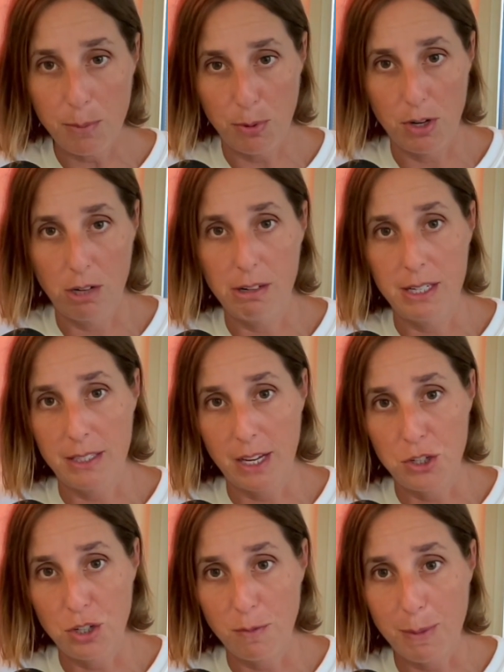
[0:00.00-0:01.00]
progress
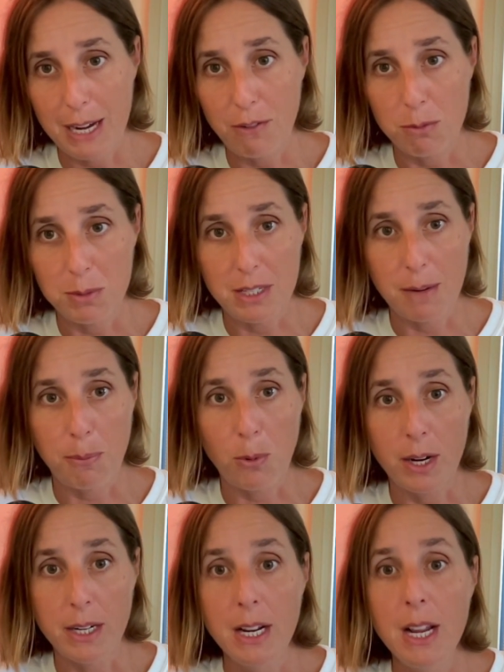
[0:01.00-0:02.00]
that you've made from step
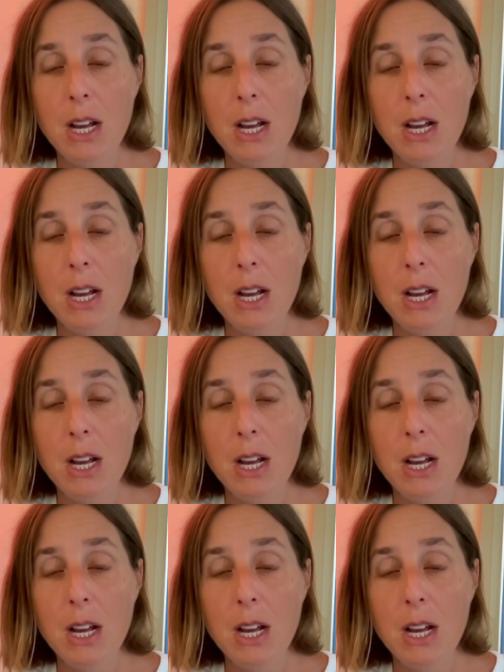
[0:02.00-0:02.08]
one,